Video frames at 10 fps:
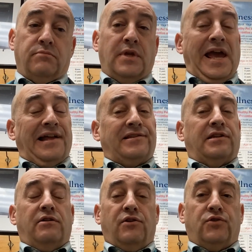Cats
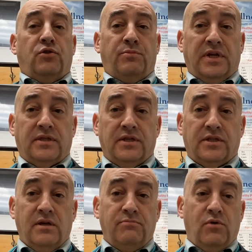can also pick this up,